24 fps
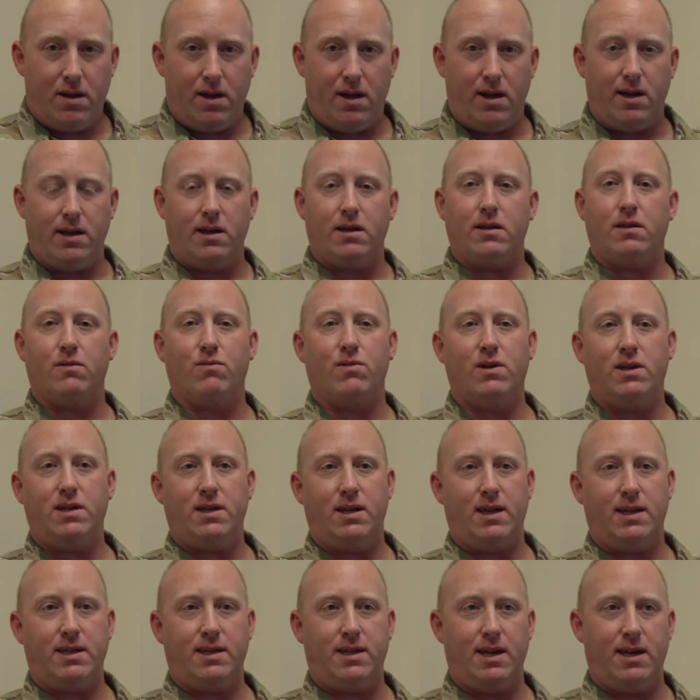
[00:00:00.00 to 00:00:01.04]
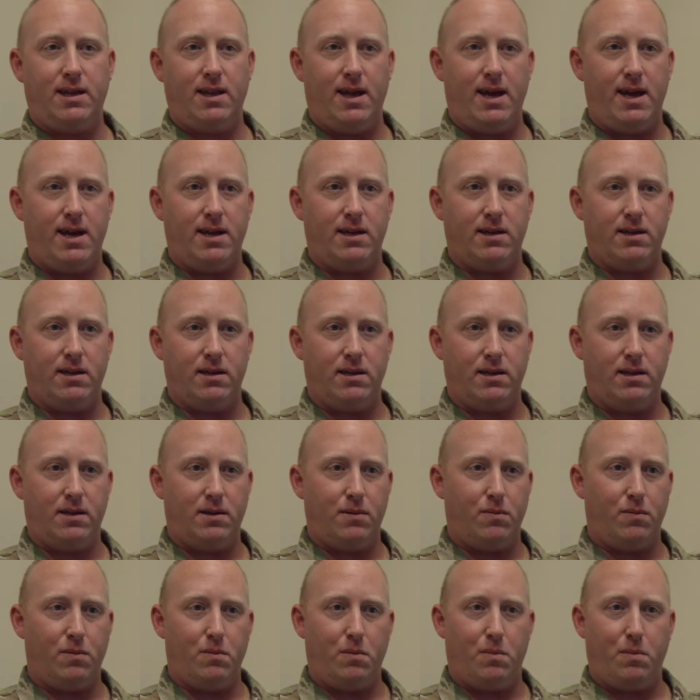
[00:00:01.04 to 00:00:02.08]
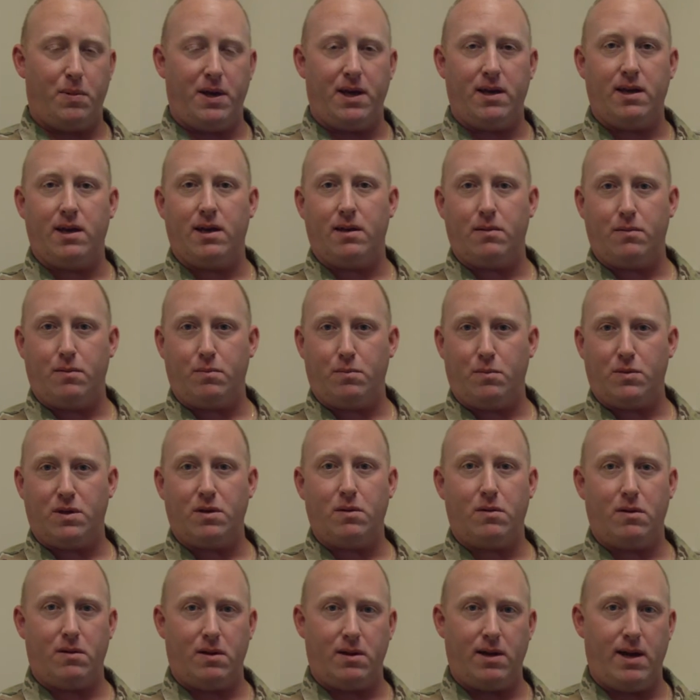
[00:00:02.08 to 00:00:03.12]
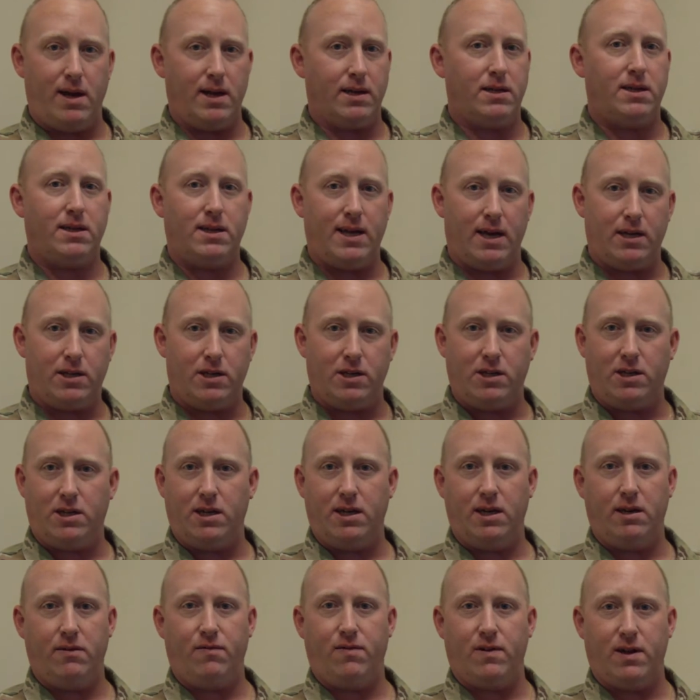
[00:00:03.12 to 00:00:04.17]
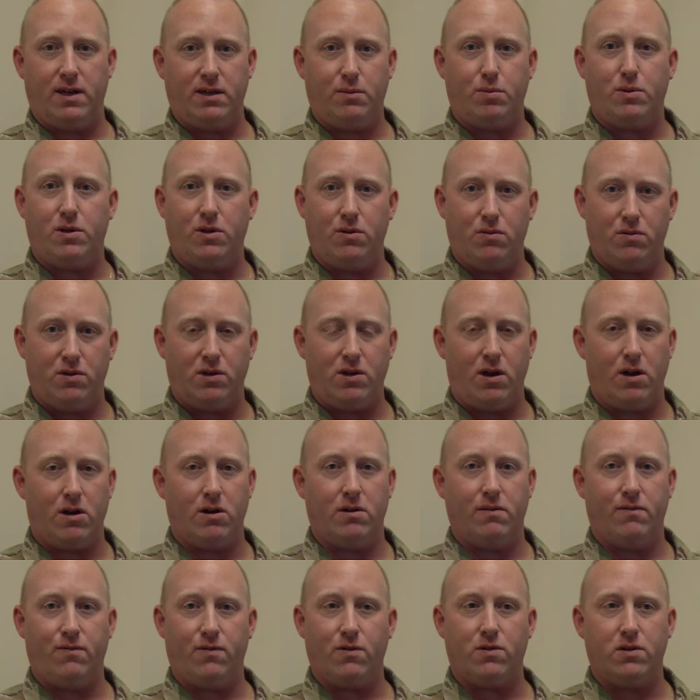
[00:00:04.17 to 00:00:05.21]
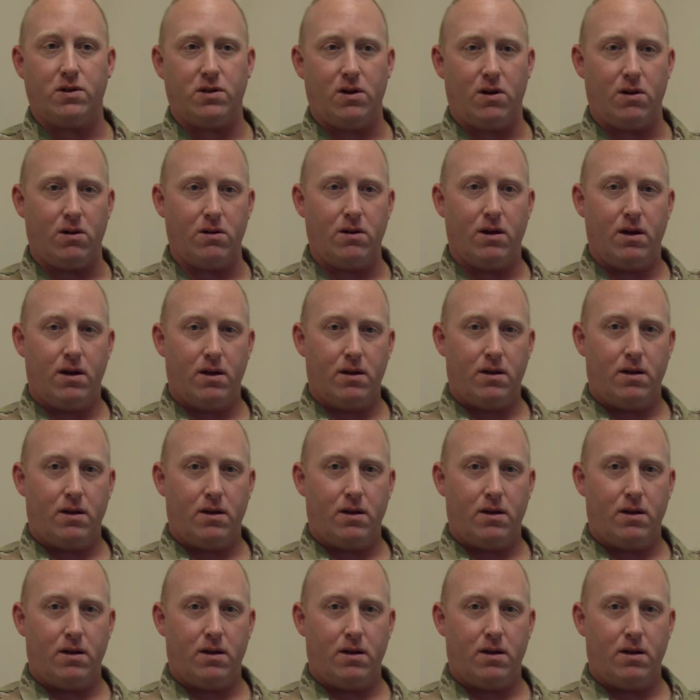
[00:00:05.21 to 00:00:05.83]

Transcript: And the reason I say that is being an ex-section chief, an ex-platoon sergeant, a first sergeant,